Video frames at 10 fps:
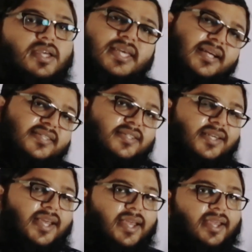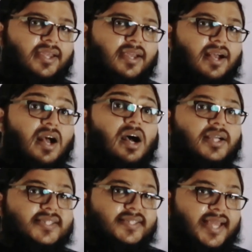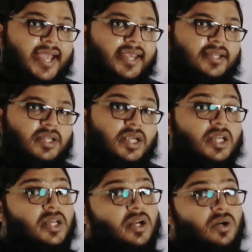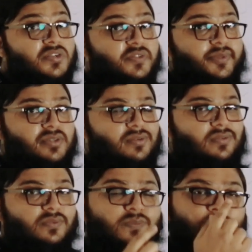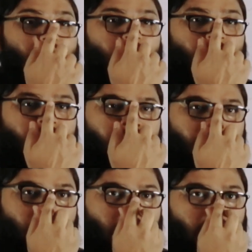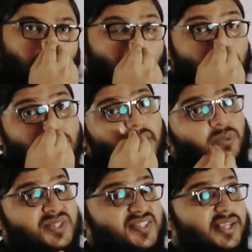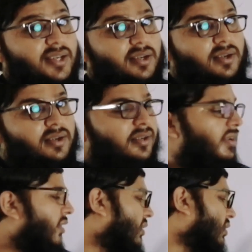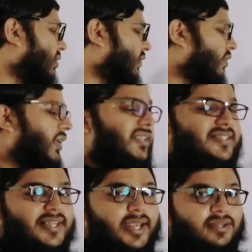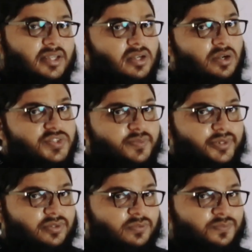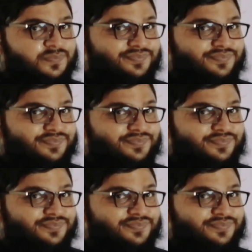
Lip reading: Yesterday, I stayed in a hospital because I was sick. So I stayed in a hospital.